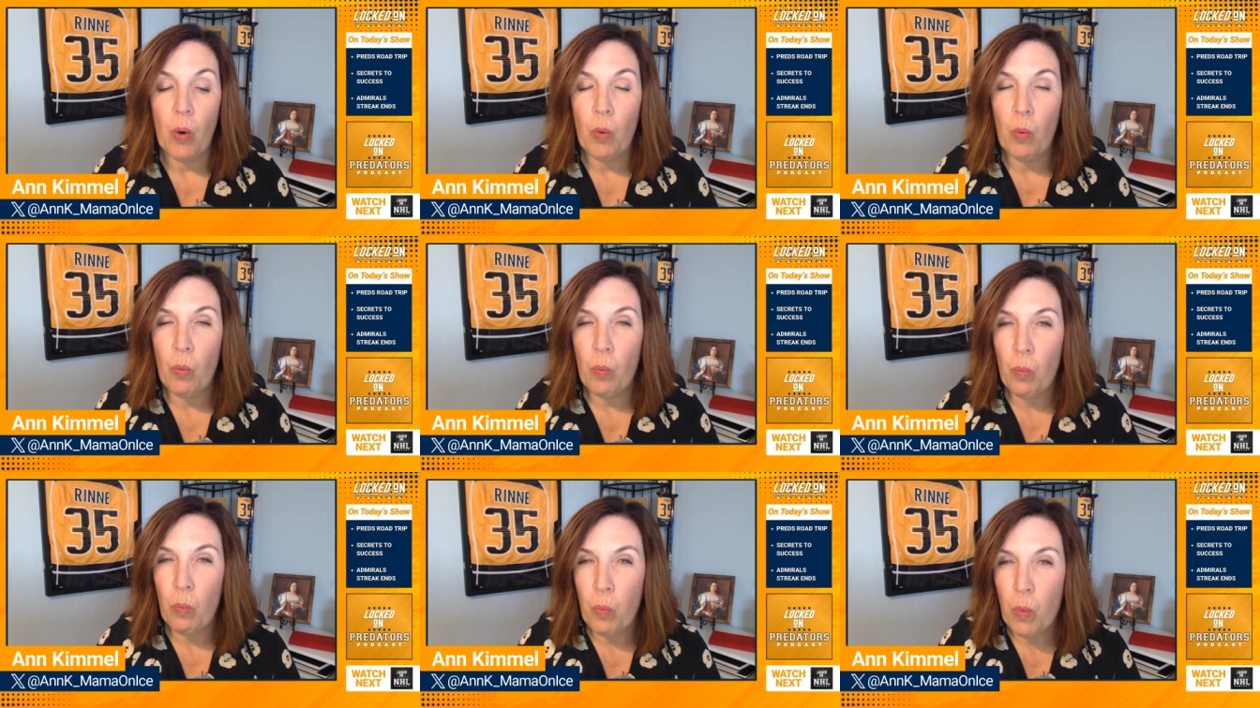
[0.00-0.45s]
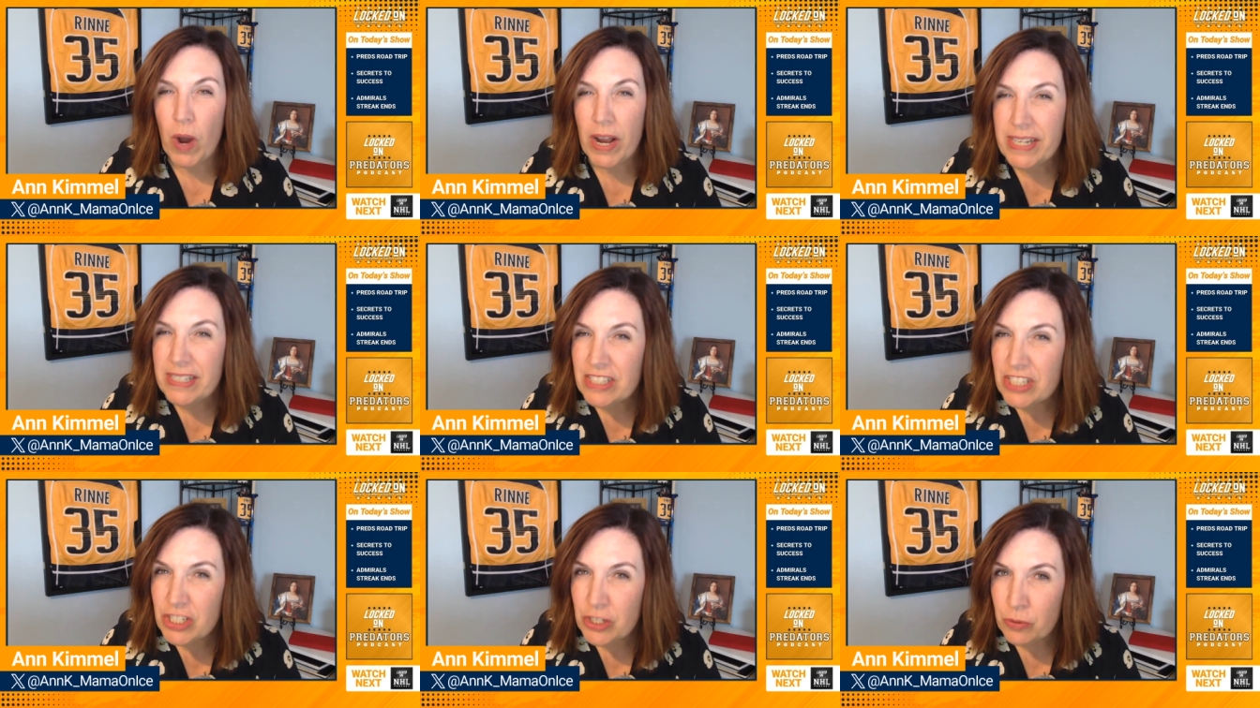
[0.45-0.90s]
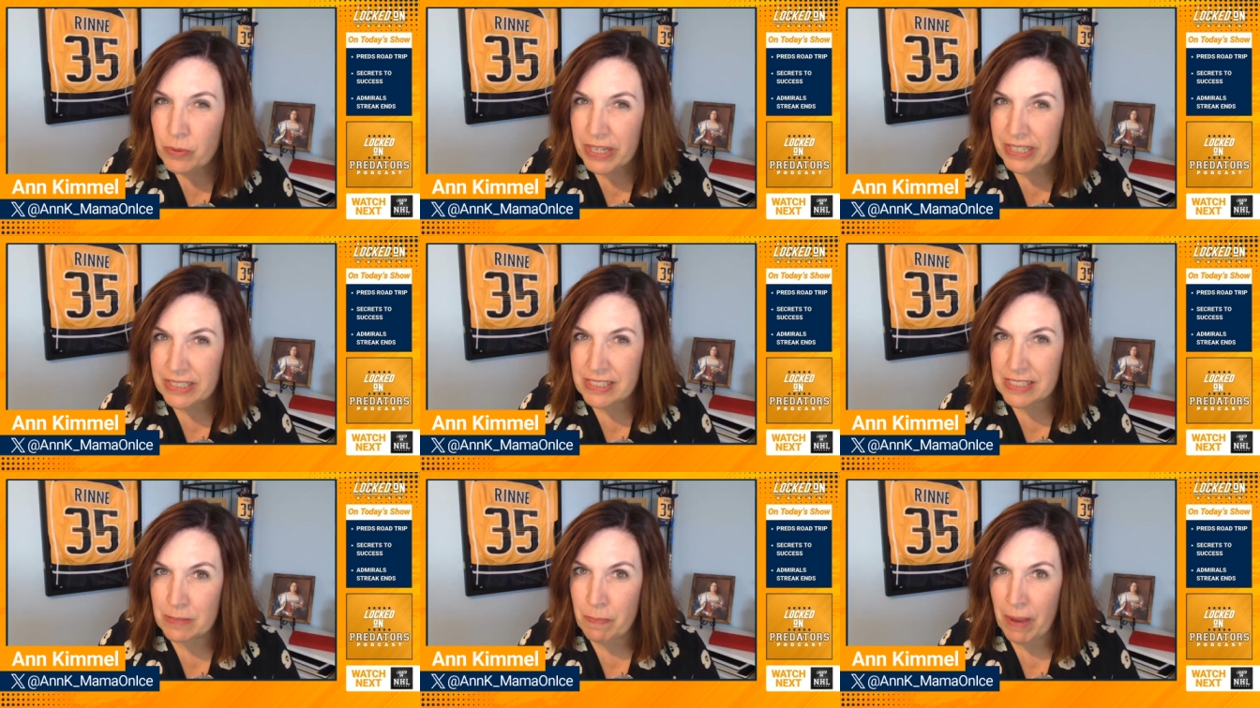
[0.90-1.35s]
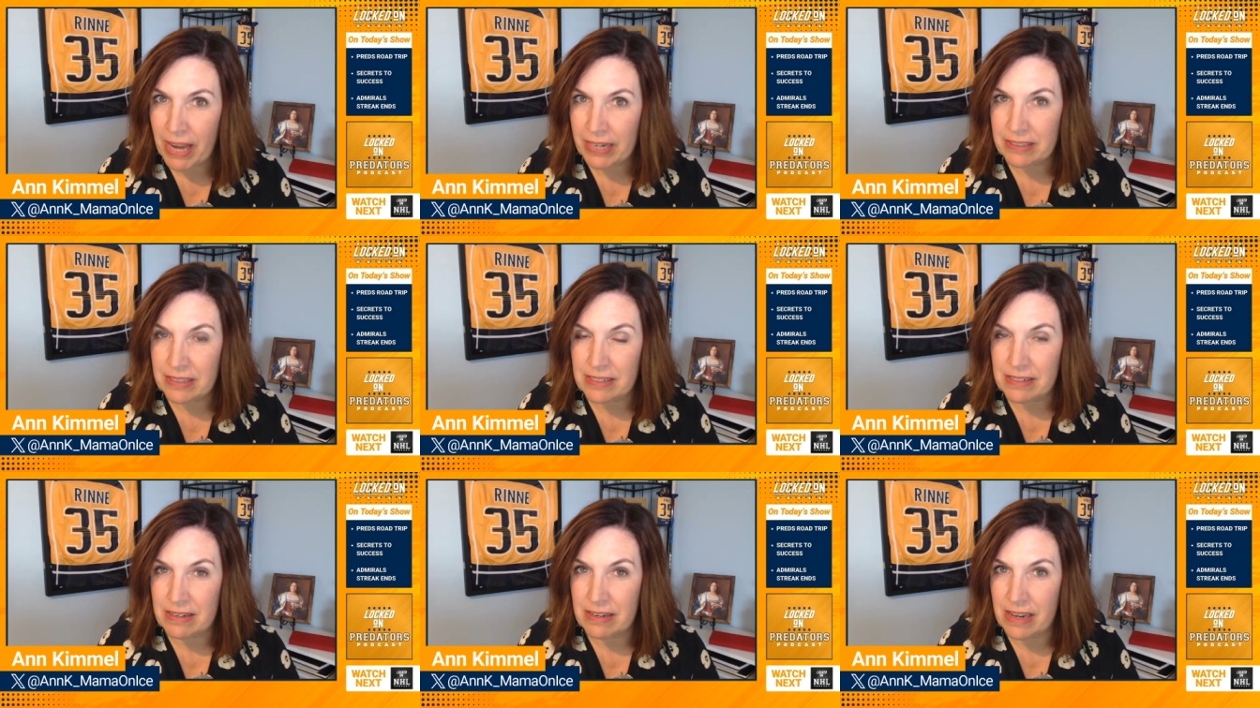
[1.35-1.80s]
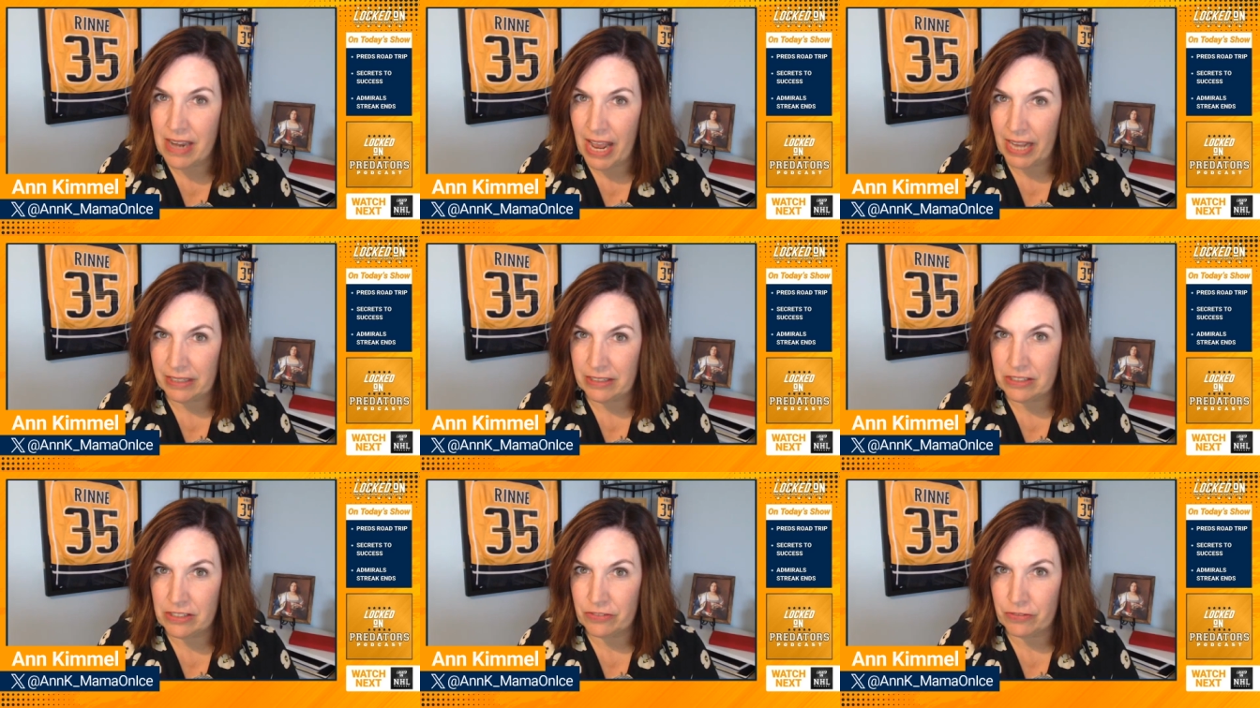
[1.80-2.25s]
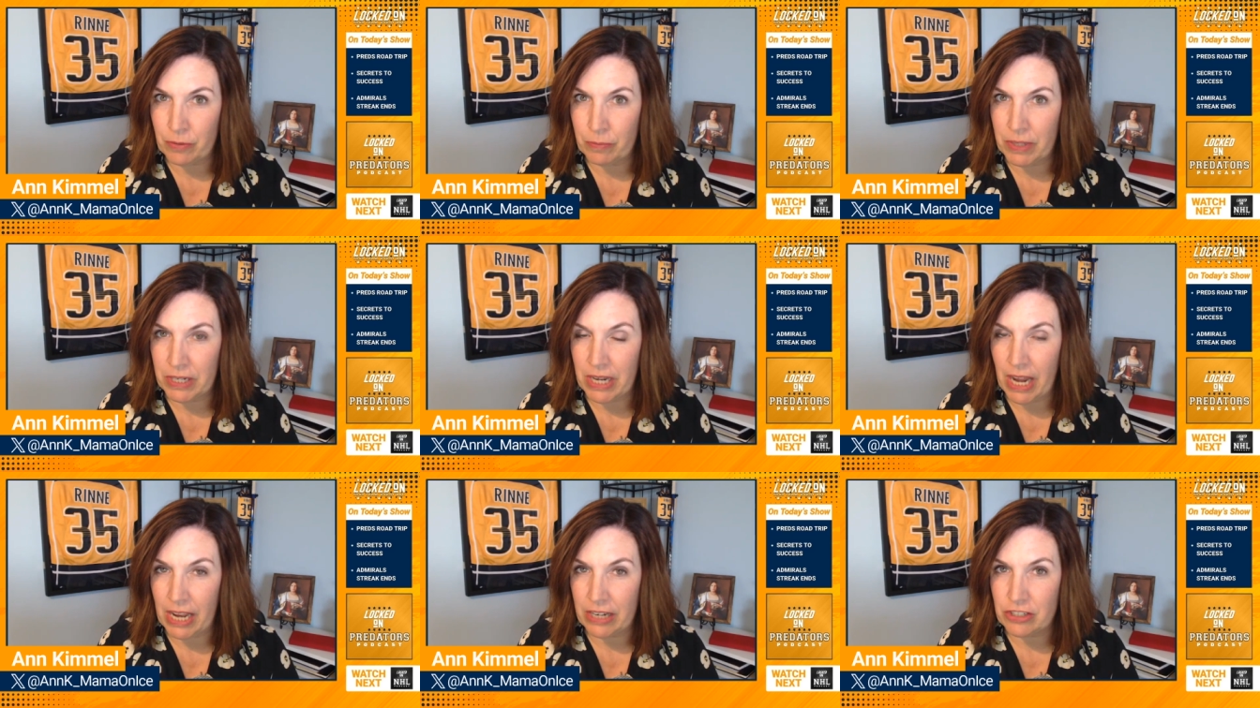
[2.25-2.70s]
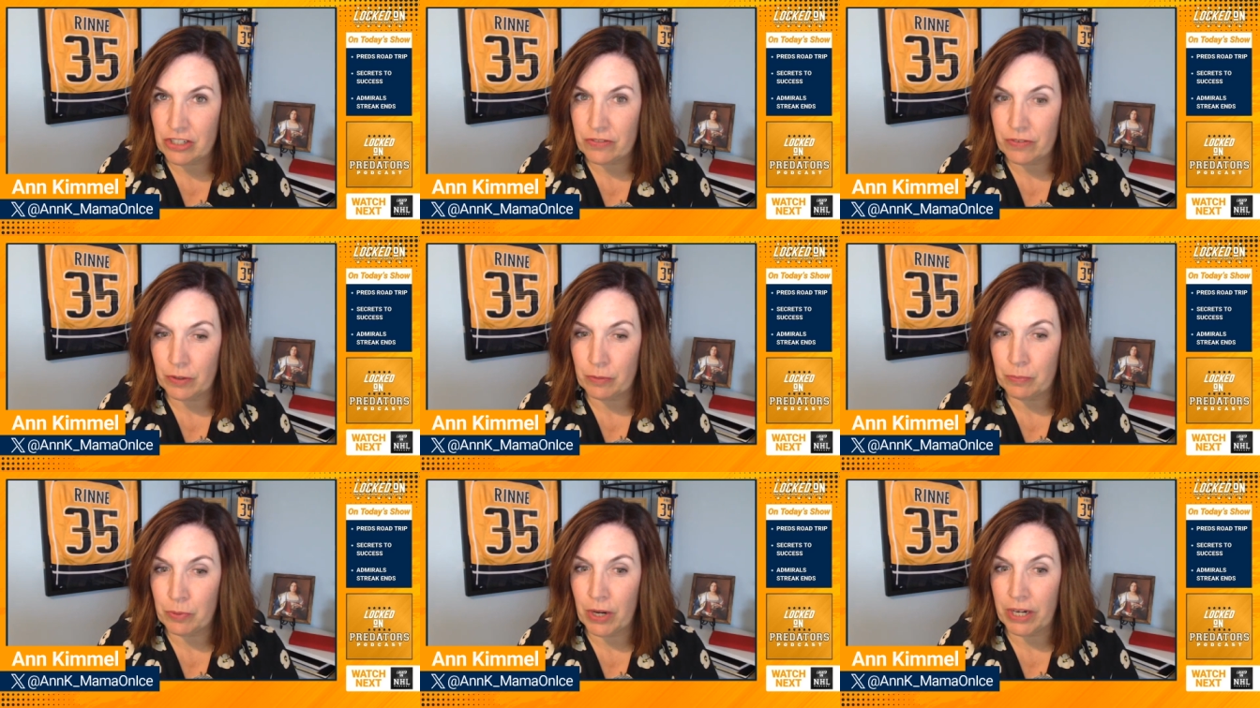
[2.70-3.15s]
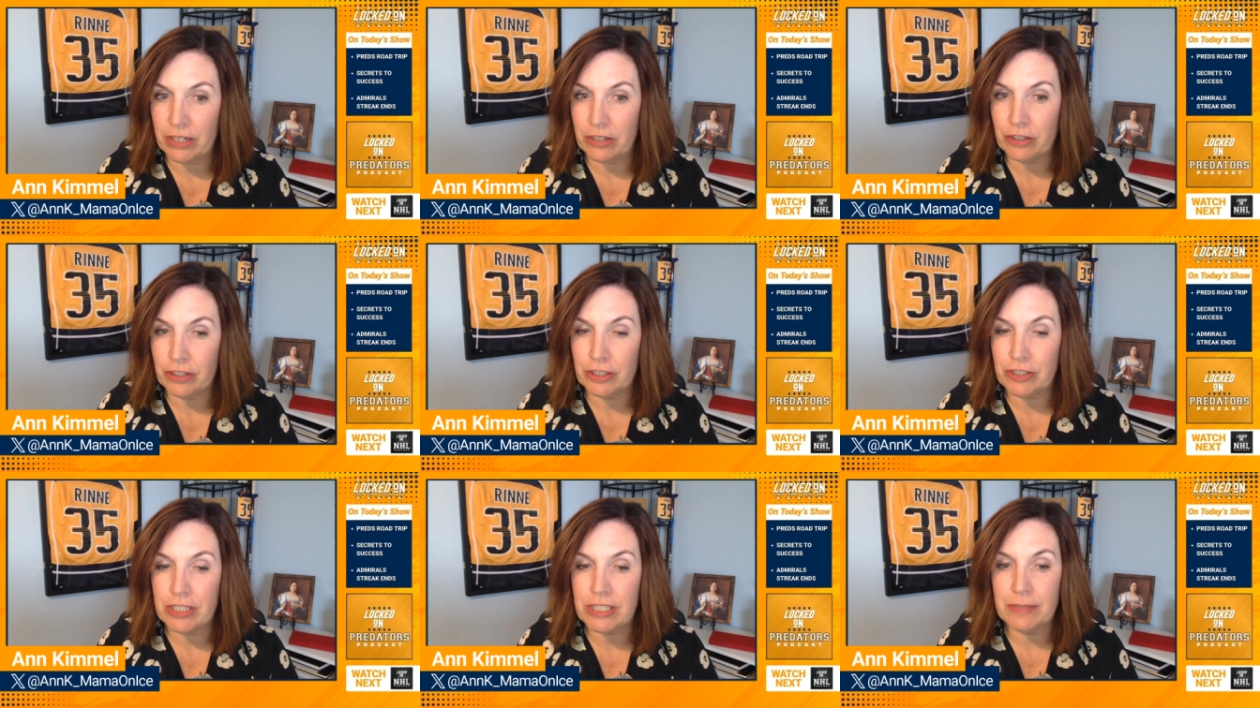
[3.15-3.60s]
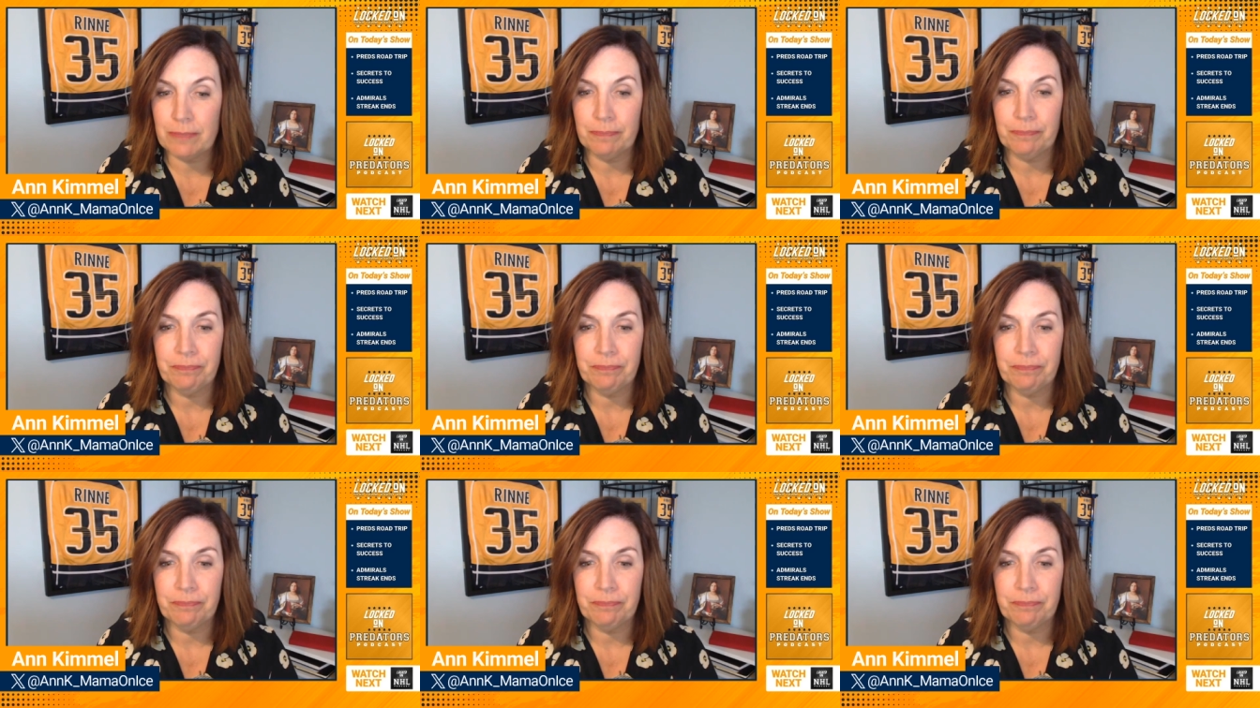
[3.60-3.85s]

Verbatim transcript: what to expect next from the Nashville Predators.